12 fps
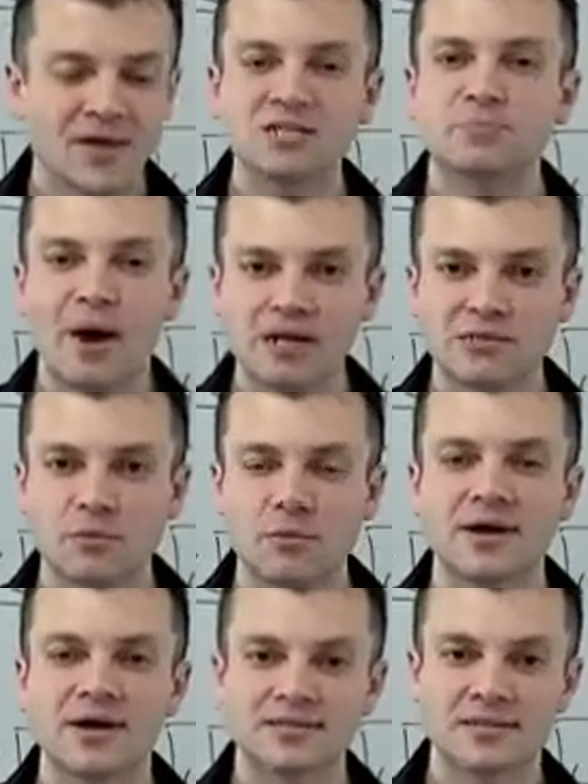It's possible
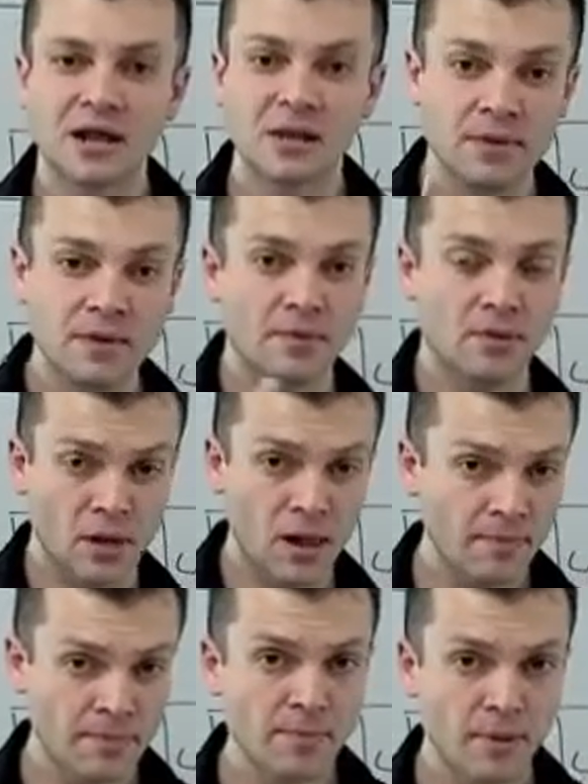because a lot of people
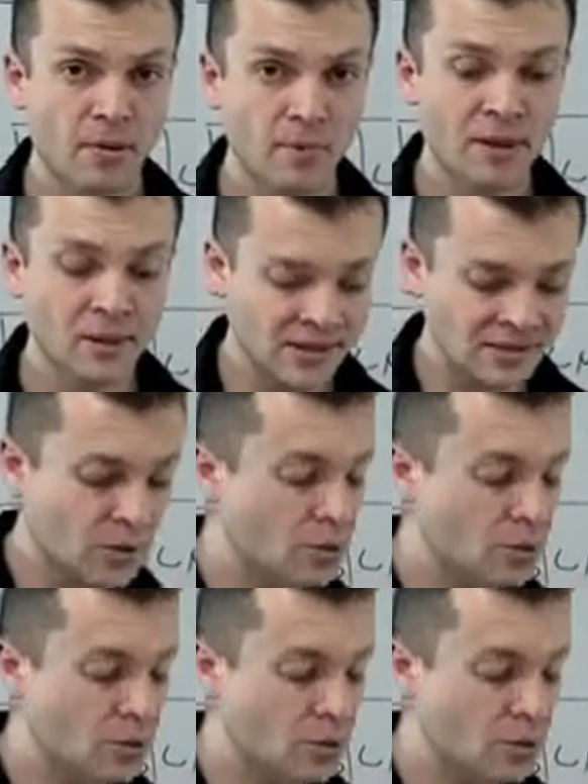on my list,